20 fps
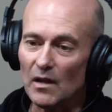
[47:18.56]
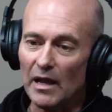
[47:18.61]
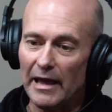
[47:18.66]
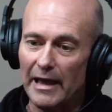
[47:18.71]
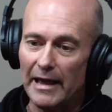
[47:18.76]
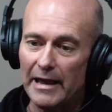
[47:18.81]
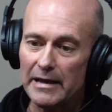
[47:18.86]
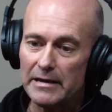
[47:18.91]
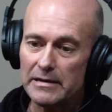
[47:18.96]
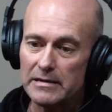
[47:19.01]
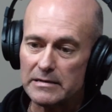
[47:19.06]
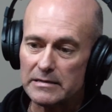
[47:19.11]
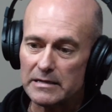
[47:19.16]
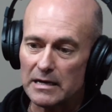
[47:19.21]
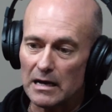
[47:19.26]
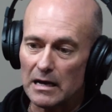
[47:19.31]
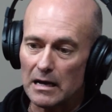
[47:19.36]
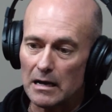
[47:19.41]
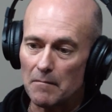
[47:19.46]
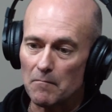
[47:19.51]
And
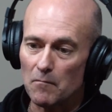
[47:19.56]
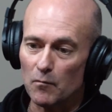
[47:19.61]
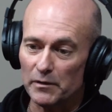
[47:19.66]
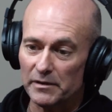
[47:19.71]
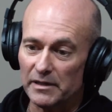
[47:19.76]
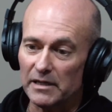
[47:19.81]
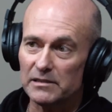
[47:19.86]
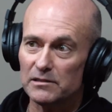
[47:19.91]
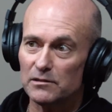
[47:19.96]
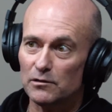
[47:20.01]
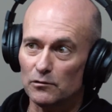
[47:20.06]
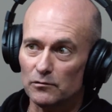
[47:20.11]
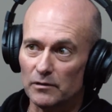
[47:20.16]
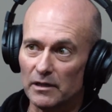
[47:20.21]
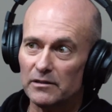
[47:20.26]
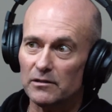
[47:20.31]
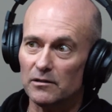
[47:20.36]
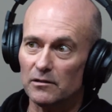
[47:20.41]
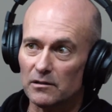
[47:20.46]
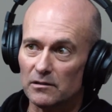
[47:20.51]
when they still
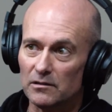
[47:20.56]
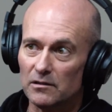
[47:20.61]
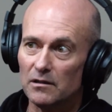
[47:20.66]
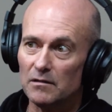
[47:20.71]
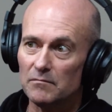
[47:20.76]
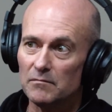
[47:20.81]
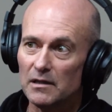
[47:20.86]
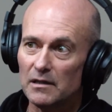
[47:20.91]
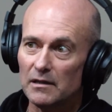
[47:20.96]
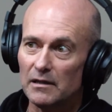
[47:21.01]
run Hockenheim.